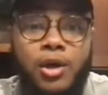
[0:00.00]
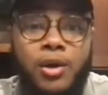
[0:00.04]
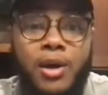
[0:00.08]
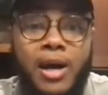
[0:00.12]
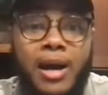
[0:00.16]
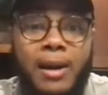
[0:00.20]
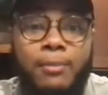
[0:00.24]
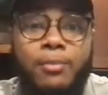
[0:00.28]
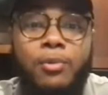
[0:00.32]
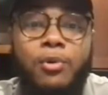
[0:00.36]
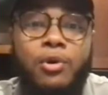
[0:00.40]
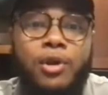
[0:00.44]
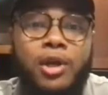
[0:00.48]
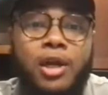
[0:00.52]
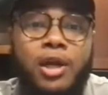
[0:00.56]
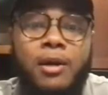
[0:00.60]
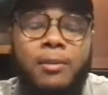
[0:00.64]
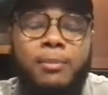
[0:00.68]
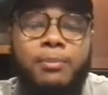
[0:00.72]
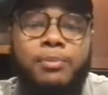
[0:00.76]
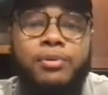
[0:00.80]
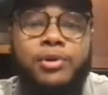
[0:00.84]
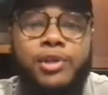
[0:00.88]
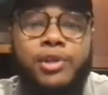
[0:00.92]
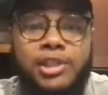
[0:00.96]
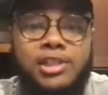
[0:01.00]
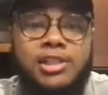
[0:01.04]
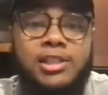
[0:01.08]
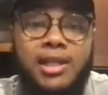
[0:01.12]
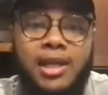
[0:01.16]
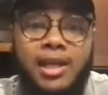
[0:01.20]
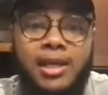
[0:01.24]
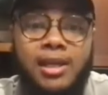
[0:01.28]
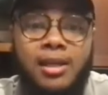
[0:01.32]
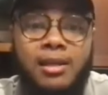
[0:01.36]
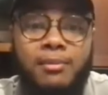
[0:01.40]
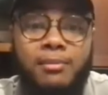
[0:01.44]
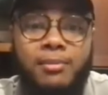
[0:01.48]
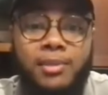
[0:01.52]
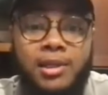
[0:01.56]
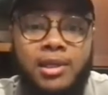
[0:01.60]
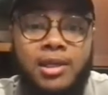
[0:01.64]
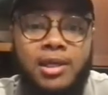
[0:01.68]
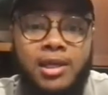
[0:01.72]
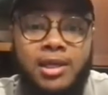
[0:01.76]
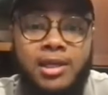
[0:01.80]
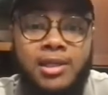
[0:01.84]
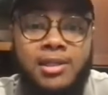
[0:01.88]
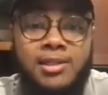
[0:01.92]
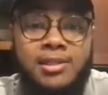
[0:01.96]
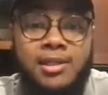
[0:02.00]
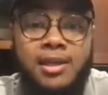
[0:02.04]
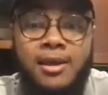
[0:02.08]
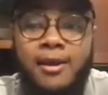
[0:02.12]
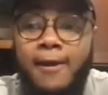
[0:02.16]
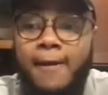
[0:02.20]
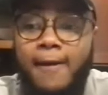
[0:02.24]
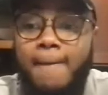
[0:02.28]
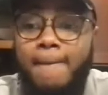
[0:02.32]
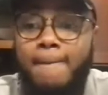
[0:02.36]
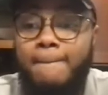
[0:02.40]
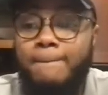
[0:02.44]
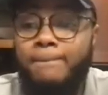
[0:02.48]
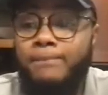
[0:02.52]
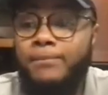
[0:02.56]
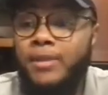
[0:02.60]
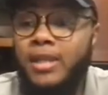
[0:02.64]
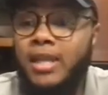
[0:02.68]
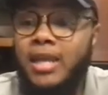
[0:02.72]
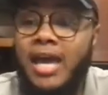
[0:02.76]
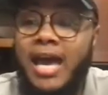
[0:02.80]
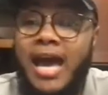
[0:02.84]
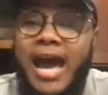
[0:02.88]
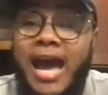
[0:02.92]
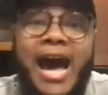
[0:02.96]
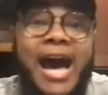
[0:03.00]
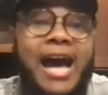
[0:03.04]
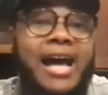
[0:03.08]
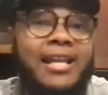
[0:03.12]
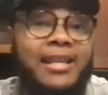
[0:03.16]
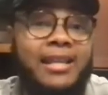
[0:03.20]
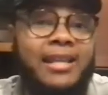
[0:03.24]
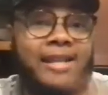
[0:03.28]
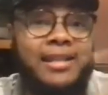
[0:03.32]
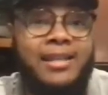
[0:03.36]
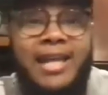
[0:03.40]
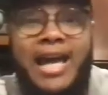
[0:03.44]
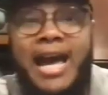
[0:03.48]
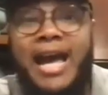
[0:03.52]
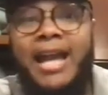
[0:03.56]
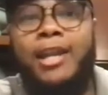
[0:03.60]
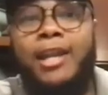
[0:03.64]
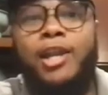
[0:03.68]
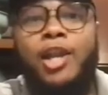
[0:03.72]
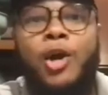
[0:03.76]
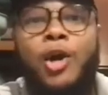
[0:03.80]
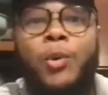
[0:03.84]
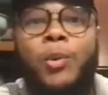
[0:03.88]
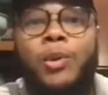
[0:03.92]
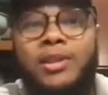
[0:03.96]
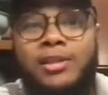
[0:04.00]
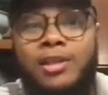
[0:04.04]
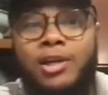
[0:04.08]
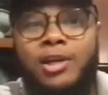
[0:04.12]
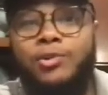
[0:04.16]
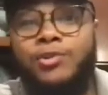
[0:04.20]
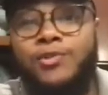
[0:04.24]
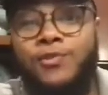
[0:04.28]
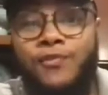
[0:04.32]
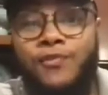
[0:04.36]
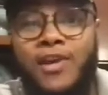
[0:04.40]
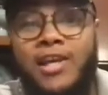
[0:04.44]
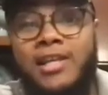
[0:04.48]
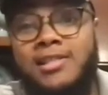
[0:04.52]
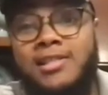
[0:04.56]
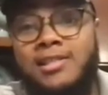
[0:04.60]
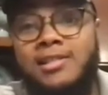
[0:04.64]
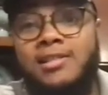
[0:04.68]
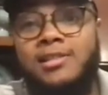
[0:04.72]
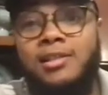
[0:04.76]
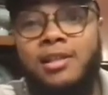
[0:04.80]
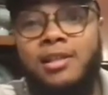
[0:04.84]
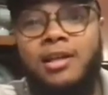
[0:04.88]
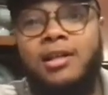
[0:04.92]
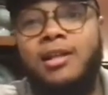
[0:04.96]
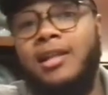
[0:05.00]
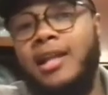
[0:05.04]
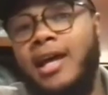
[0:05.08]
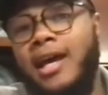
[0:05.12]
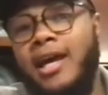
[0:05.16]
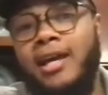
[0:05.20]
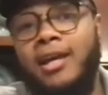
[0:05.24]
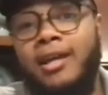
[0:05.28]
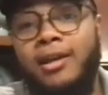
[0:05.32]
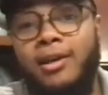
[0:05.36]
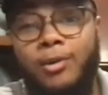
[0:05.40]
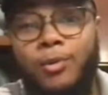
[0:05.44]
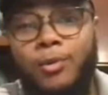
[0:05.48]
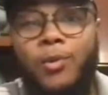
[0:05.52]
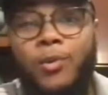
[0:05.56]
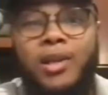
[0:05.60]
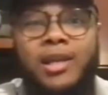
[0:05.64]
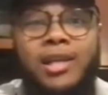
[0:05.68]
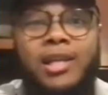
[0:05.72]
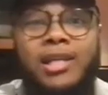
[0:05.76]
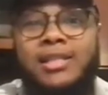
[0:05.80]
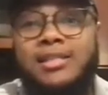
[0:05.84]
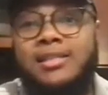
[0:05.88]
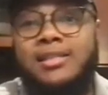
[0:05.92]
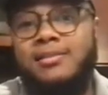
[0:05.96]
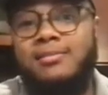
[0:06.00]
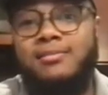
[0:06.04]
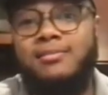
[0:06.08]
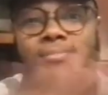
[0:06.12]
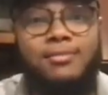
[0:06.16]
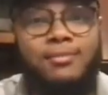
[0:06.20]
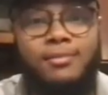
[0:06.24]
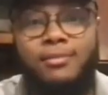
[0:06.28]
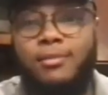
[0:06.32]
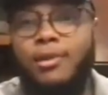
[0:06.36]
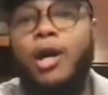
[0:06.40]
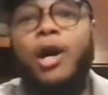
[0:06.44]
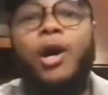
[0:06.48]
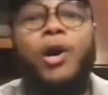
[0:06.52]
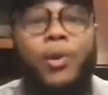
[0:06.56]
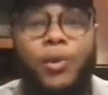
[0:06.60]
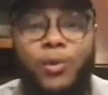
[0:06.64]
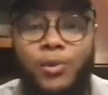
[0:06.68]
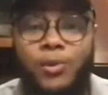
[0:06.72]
I'm gonna appreciate it because I I know what those spaces look like when it's no.